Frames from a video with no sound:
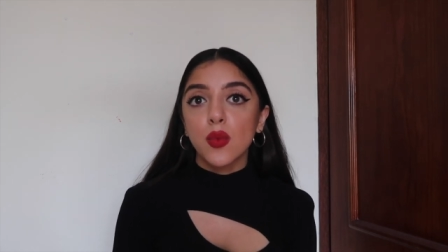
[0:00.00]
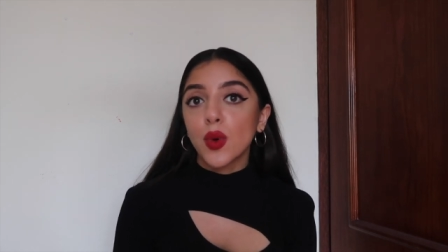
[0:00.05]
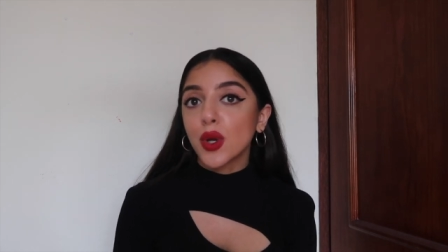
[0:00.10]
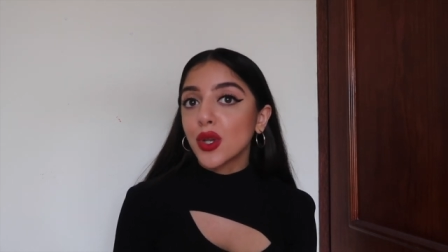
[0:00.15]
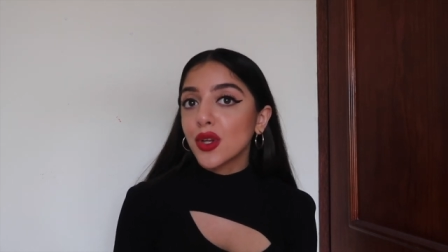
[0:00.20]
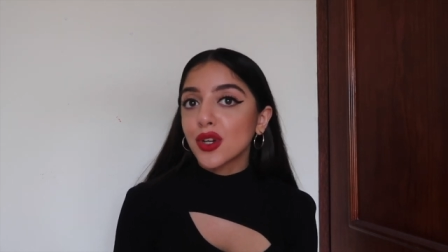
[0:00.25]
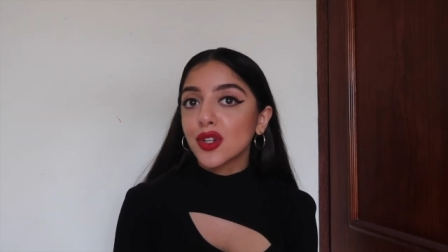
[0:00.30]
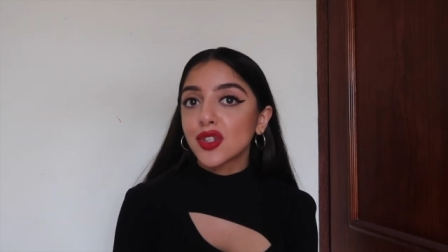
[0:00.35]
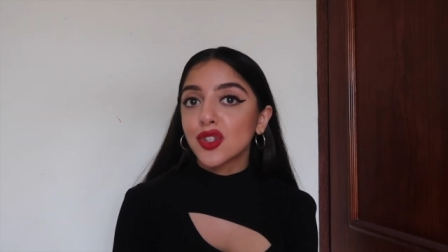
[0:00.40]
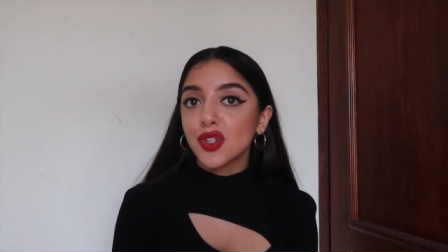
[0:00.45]

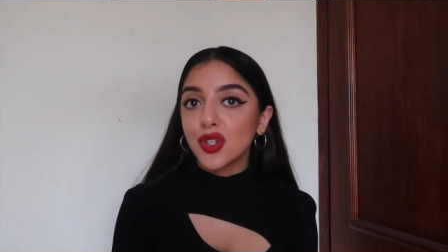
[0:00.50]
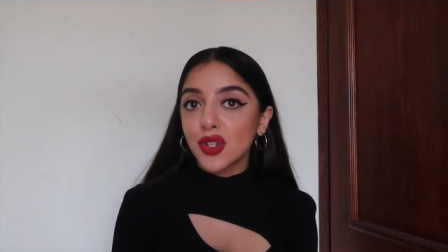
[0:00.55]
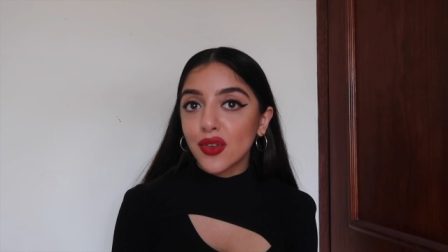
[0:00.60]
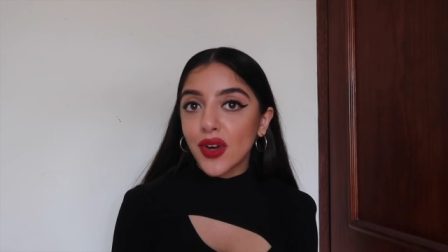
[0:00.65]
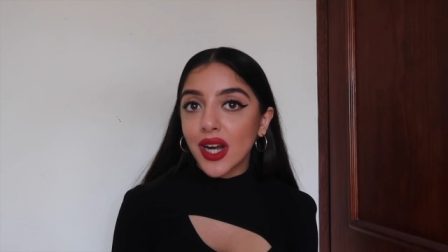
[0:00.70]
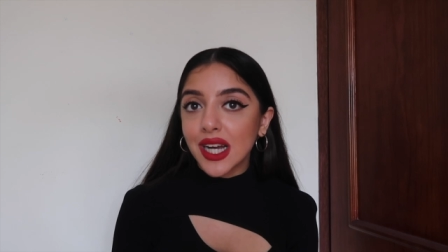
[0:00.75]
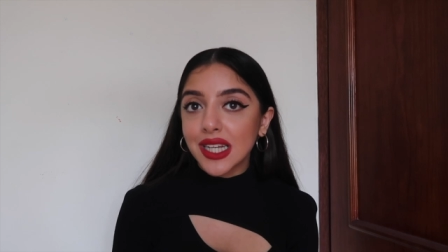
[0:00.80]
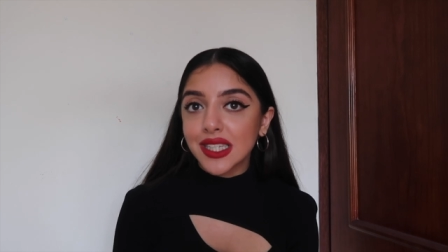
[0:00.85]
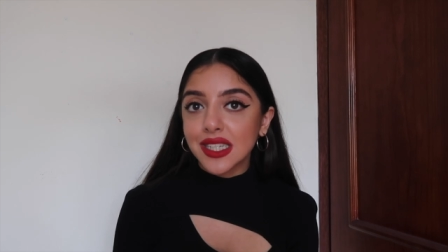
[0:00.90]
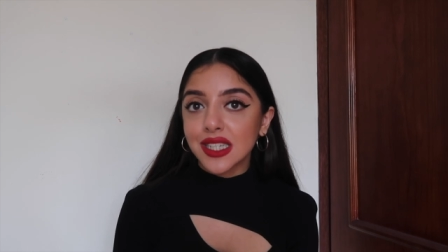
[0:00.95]
when you go to
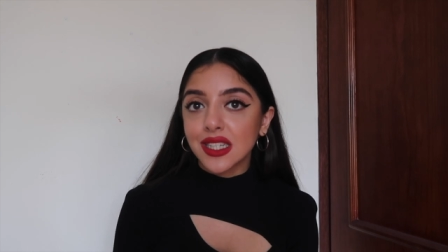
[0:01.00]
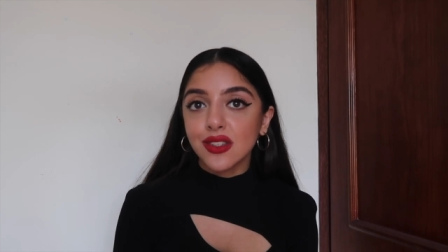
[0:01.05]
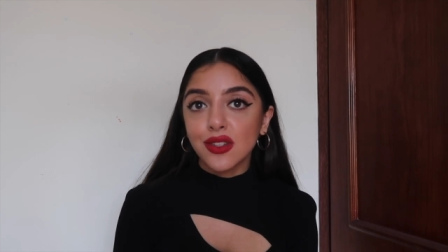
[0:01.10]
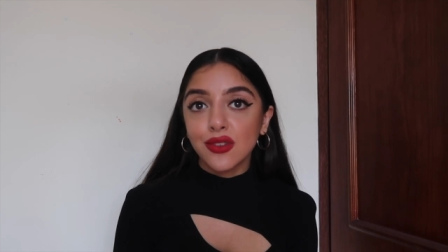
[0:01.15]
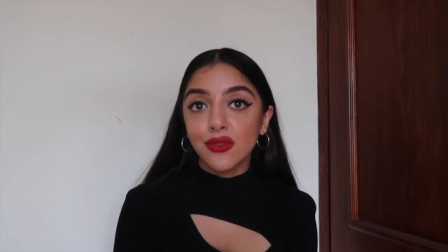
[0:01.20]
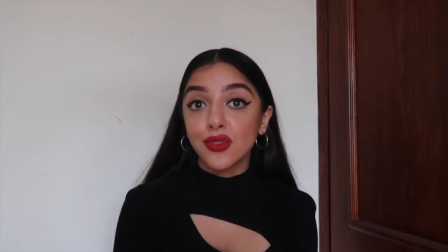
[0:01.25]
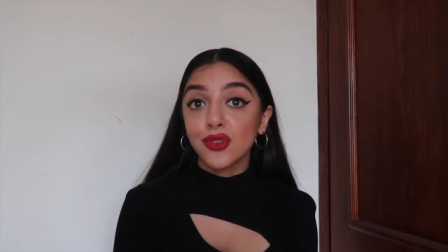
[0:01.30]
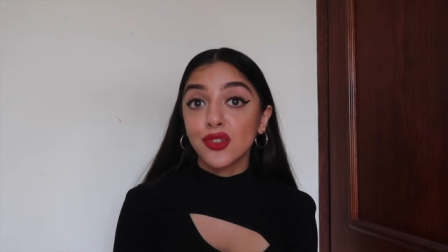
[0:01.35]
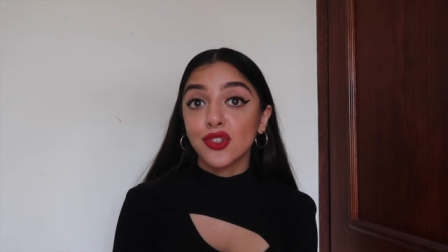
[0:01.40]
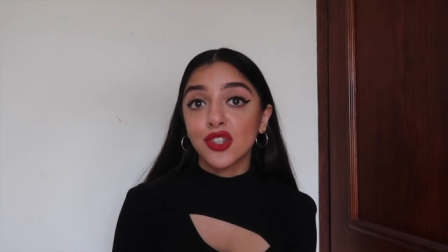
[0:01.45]
university
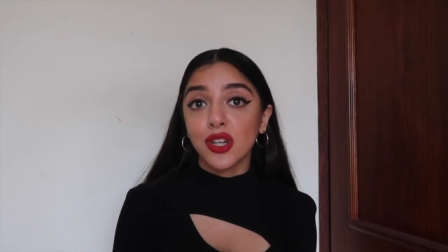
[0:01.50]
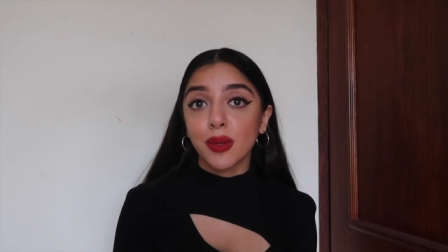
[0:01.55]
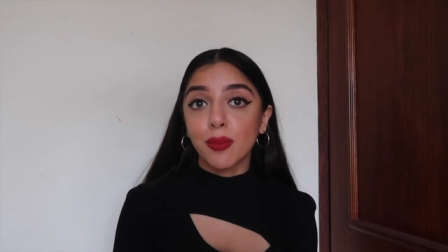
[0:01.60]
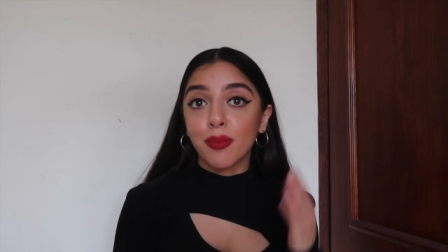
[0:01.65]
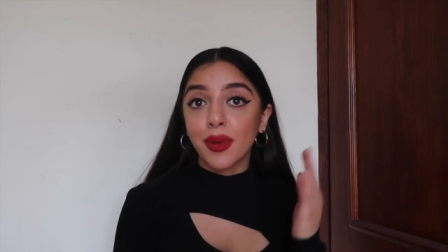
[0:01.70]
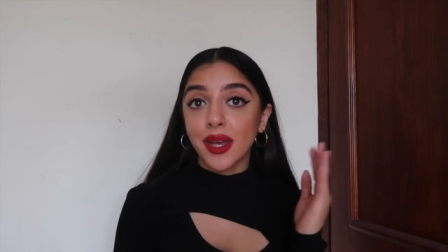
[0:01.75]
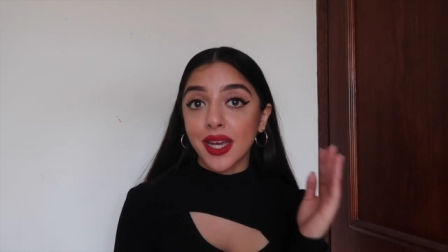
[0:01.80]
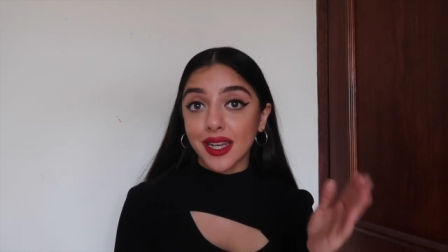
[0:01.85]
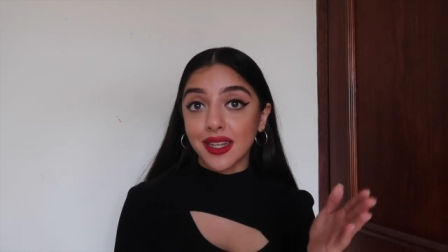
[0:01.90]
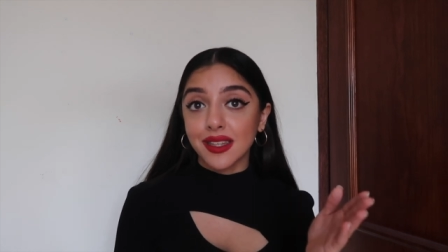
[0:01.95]
you've usually
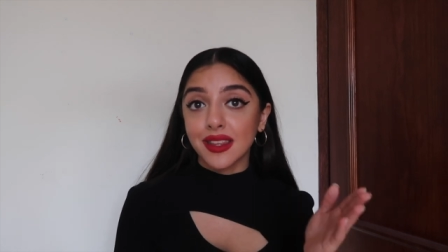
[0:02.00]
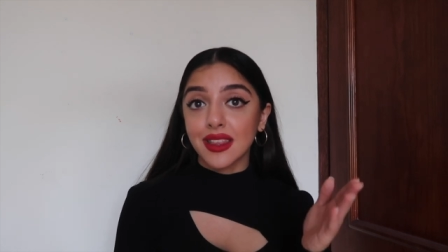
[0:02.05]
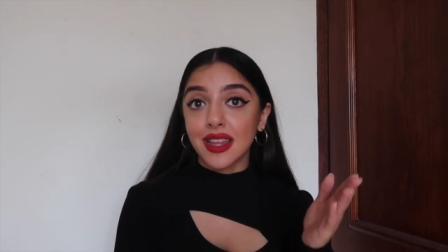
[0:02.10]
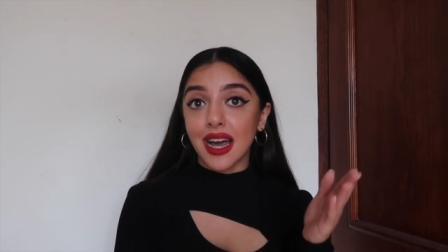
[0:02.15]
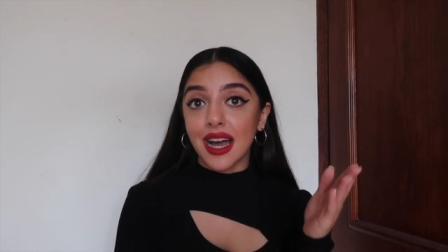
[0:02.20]
picked